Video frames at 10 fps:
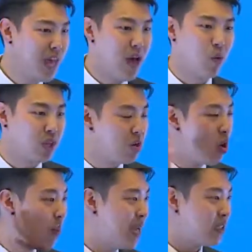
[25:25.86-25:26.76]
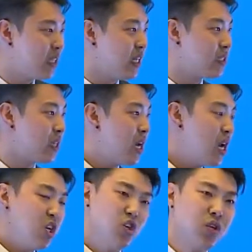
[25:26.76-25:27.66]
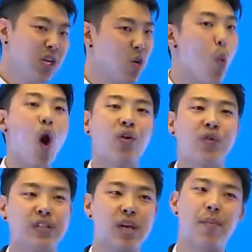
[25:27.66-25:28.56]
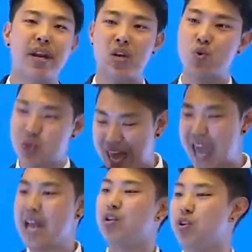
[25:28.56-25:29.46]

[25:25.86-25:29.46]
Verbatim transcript: that with your business, you need to work for somebody who can